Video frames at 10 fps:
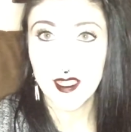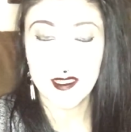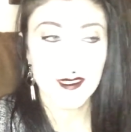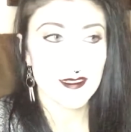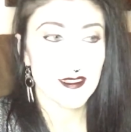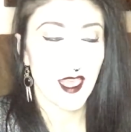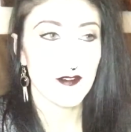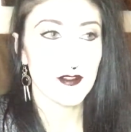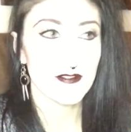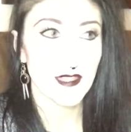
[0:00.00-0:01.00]
and that's
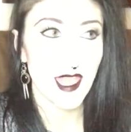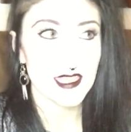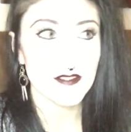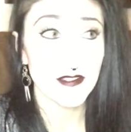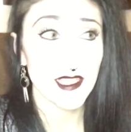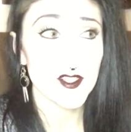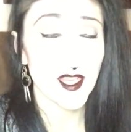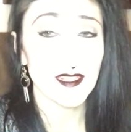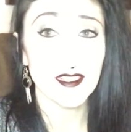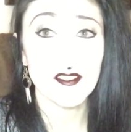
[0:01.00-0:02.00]
kind of a philosophy I
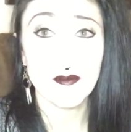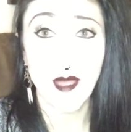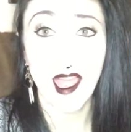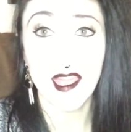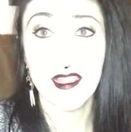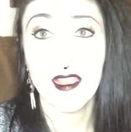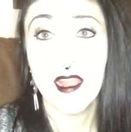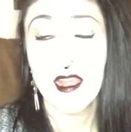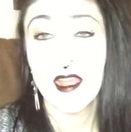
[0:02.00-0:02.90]
try to live by